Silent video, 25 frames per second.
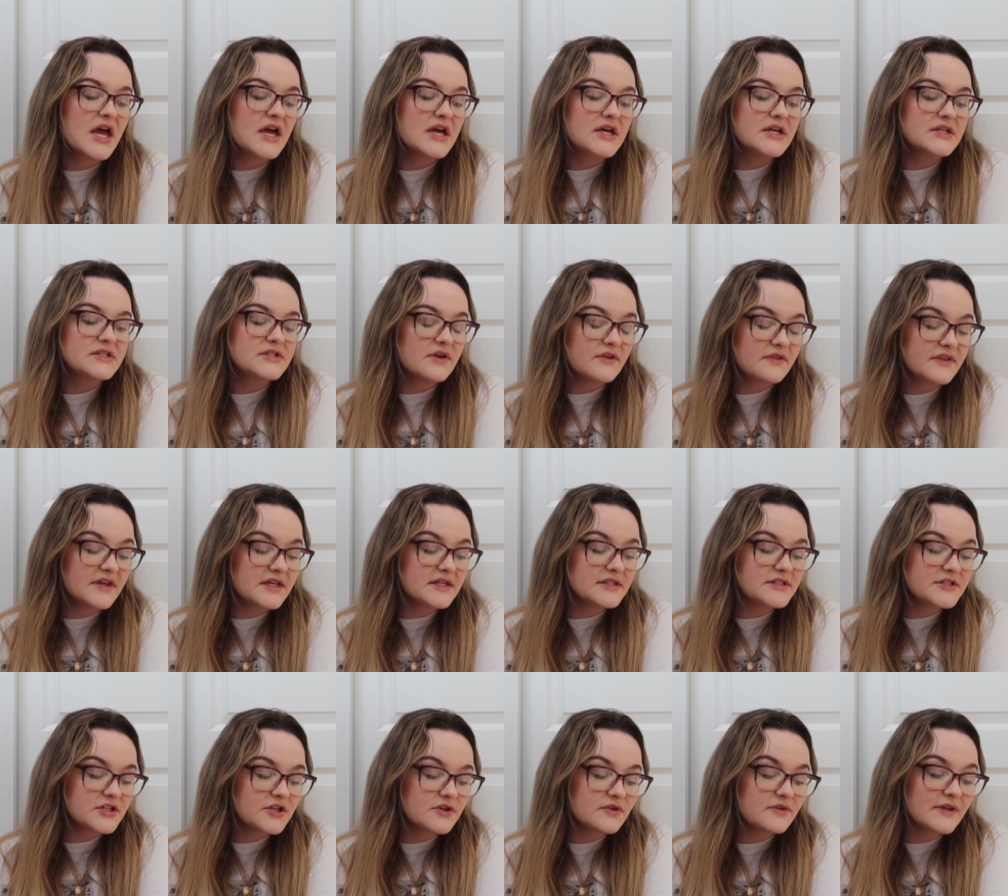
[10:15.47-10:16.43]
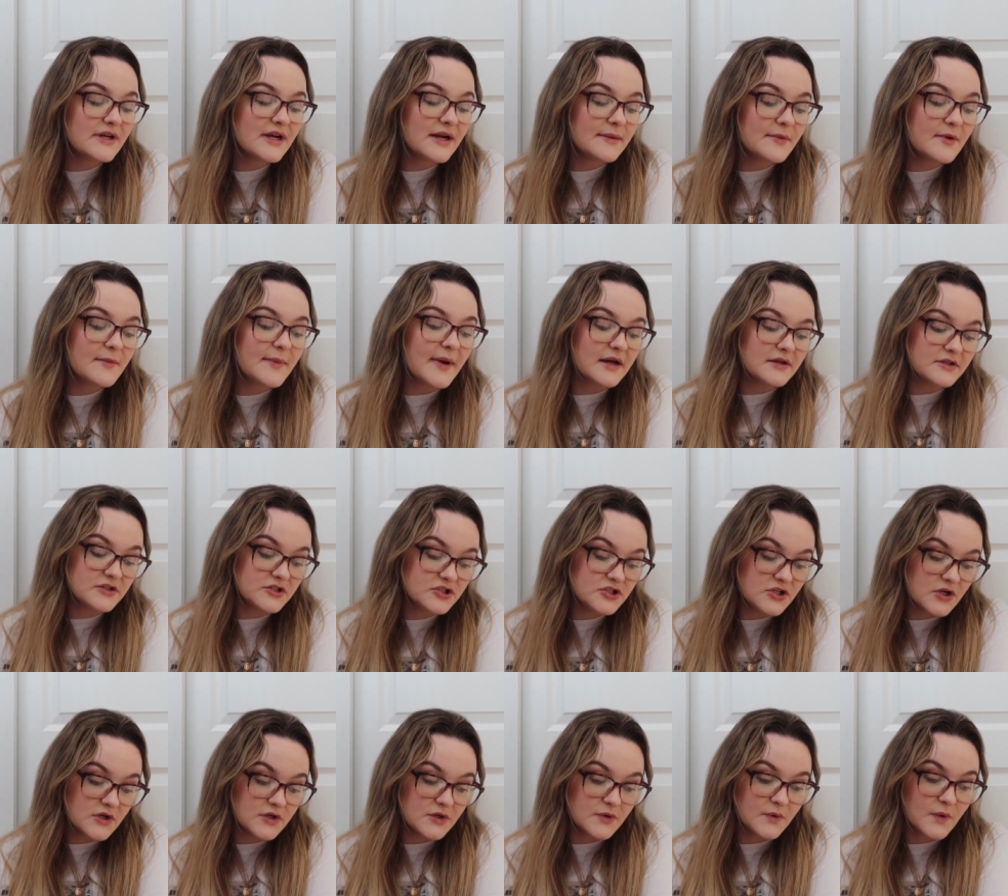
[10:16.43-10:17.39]
So these two that I'm about to
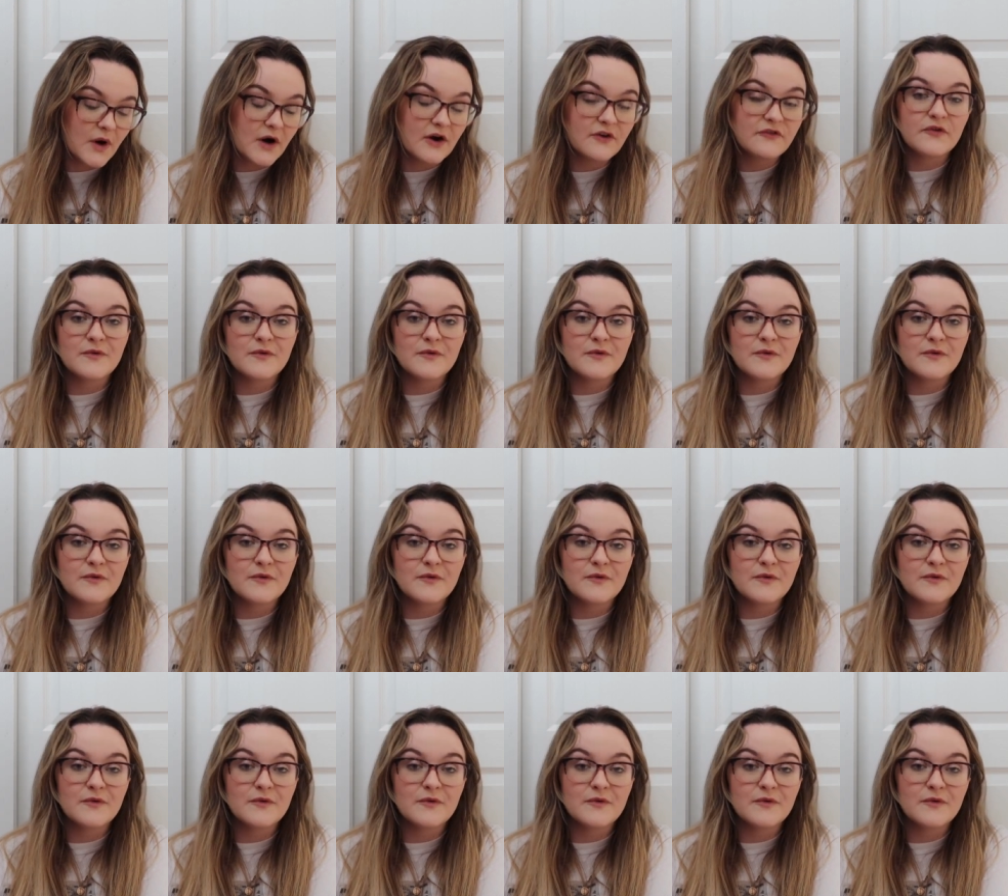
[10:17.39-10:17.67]
show you are